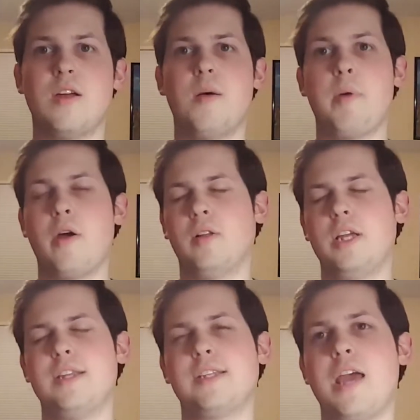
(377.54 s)

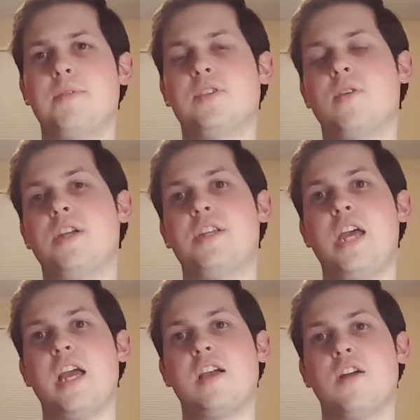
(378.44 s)
Apparently, this game is going to
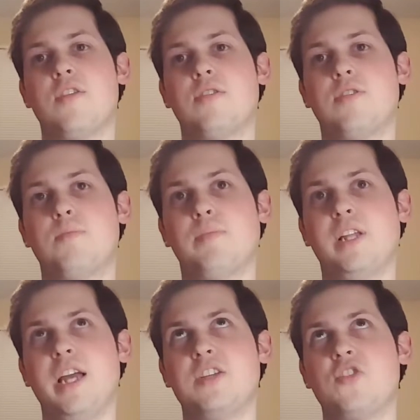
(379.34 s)
take
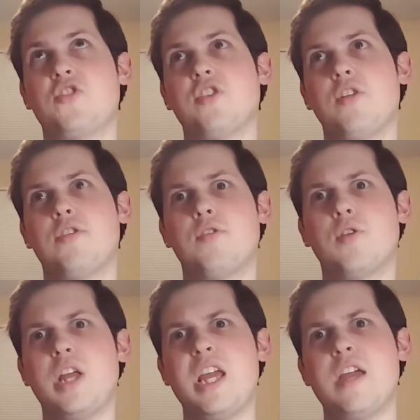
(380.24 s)
place
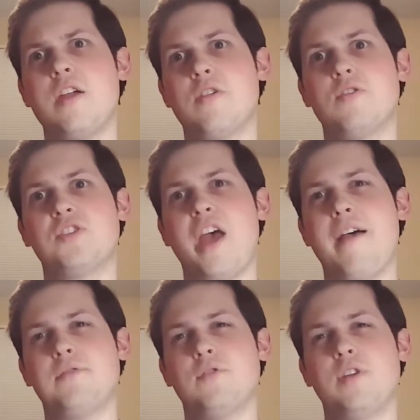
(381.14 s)
30 years
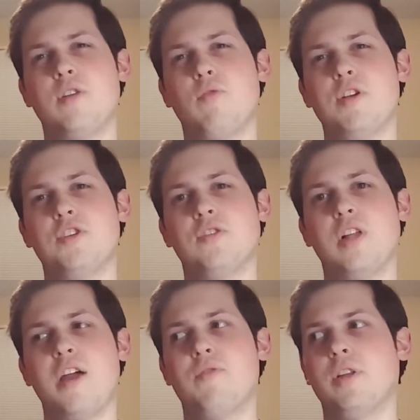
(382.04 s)
after the original.
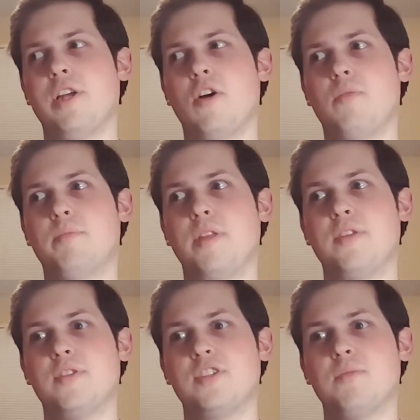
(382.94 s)
I really hope that
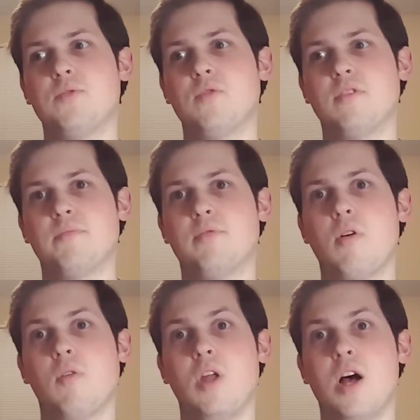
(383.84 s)
there's some sort of
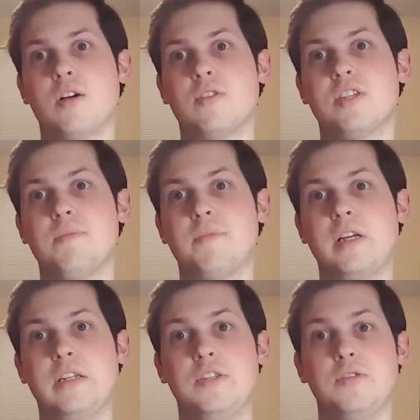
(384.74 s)
prologue or
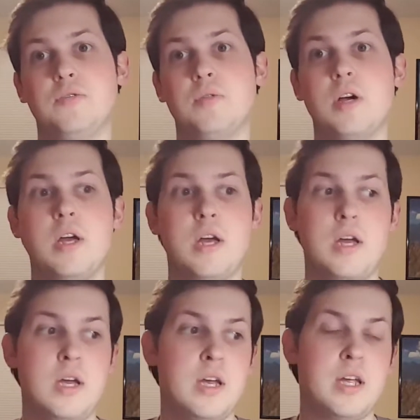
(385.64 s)
something to
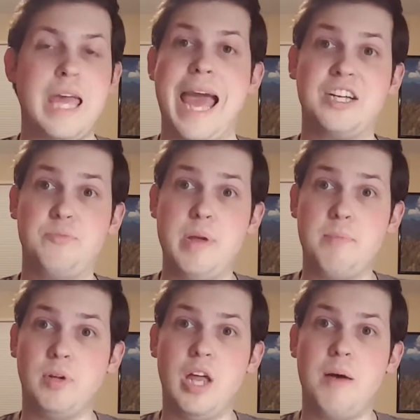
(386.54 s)
catch
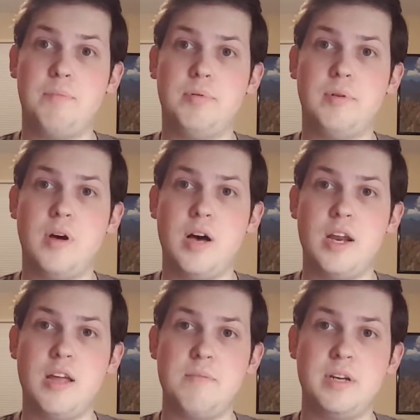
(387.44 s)
people up on
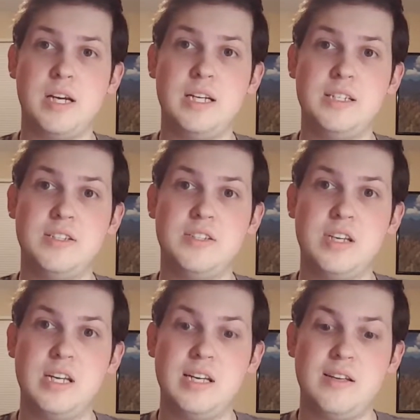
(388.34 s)
it, because
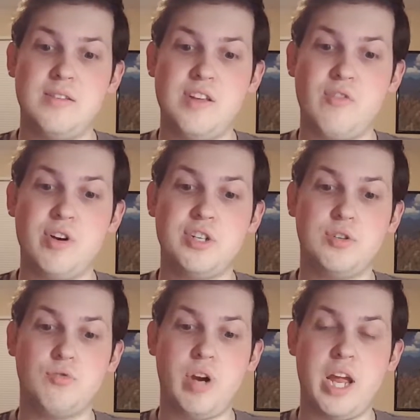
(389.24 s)
the
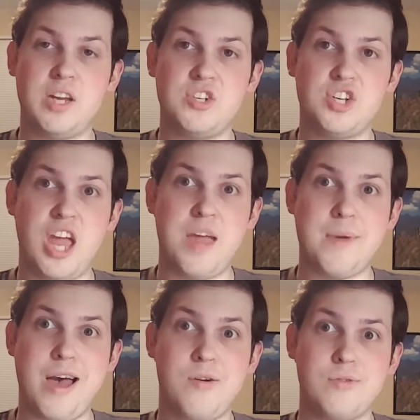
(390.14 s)
original Rage came
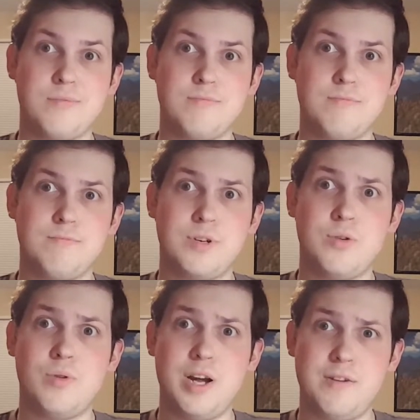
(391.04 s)
out
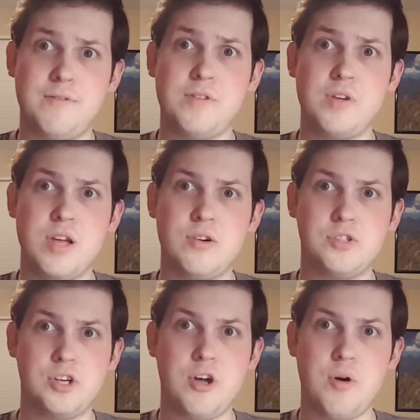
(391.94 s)
quite a few years
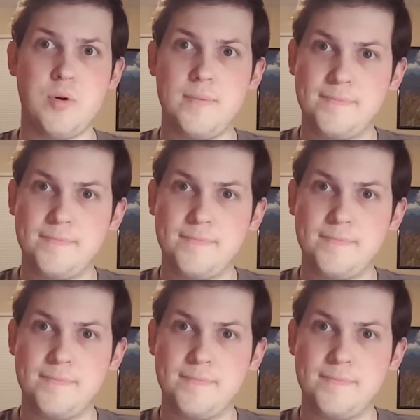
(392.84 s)
ago.